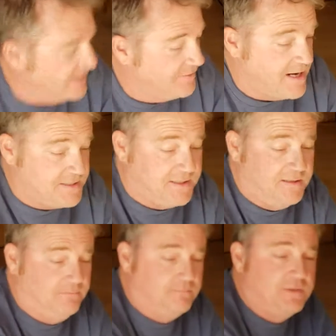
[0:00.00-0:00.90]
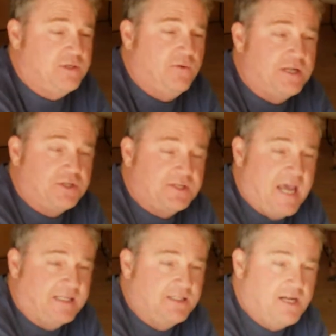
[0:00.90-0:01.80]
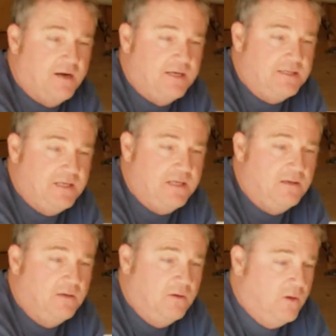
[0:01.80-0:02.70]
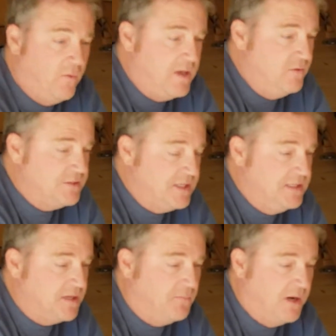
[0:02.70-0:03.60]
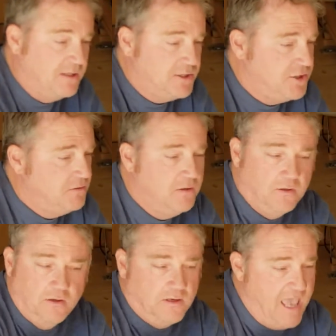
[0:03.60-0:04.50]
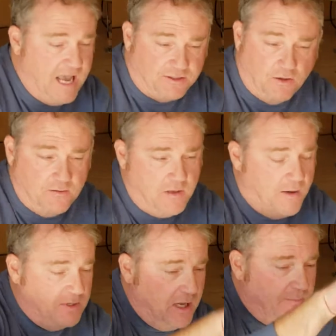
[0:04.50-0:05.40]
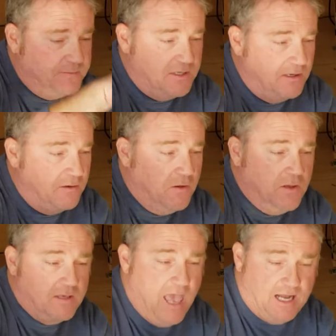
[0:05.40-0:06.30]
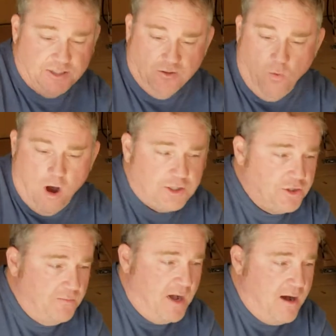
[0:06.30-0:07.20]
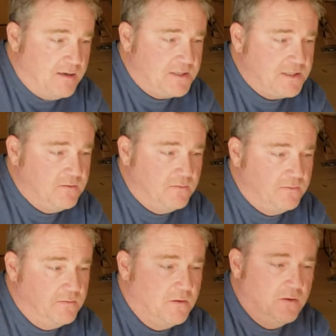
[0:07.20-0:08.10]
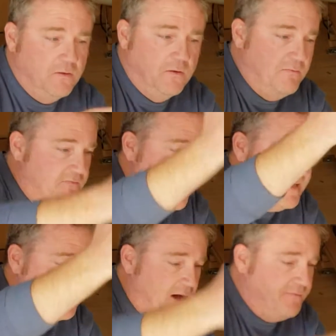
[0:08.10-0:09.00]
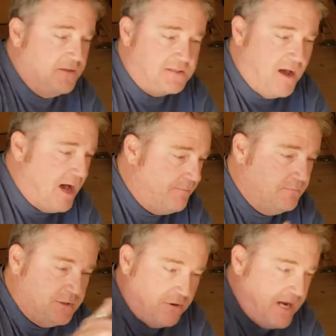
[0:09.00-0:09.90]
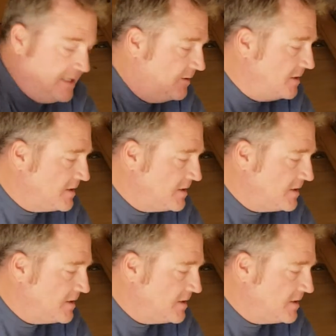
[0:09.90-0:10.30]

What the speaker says: interesting. 2-inch sanitary tee. We use these a bunch. Cat coming up to catch a washer box, vent off the top, drain in the